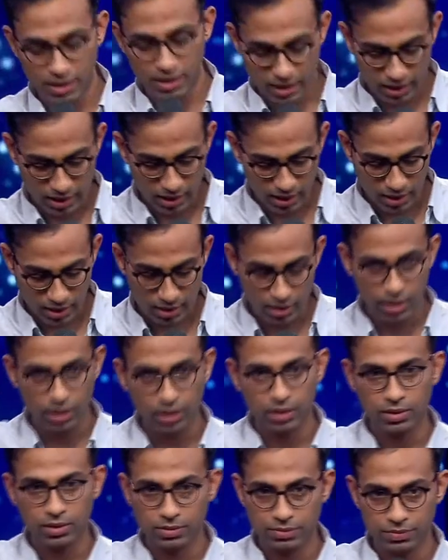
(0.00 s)
andarki
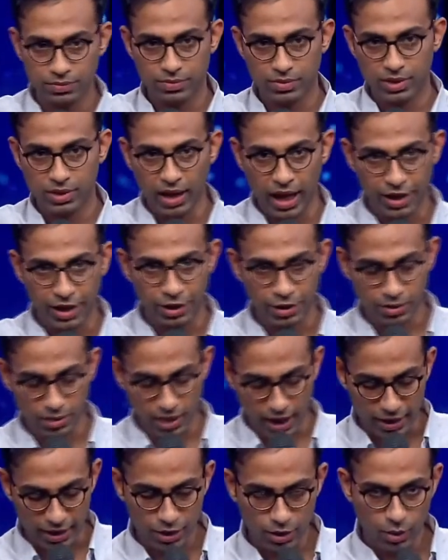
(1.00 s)

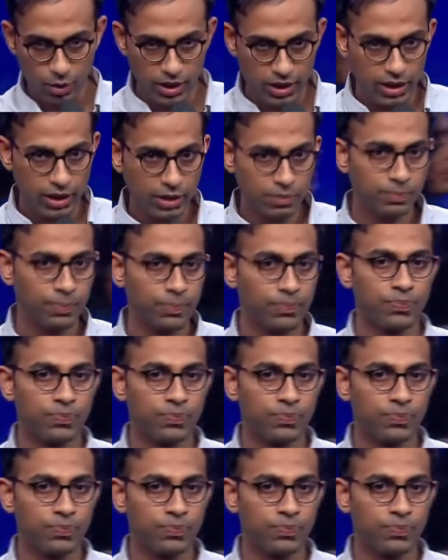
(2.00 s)
thank you andi.